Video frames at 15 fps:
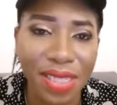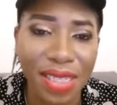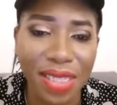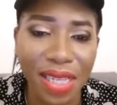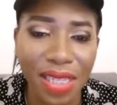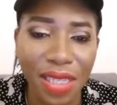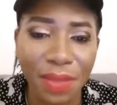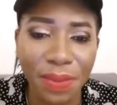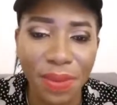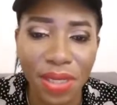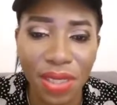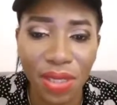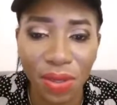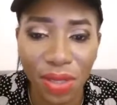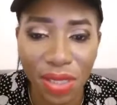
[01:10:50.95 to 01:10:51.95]
that had it been
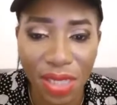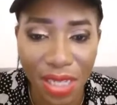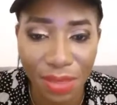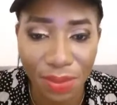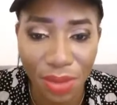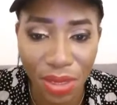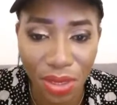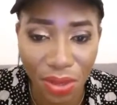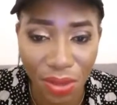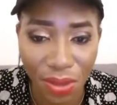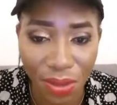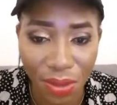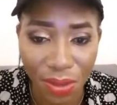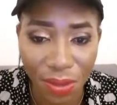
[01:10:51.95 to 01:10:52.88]
she got admission.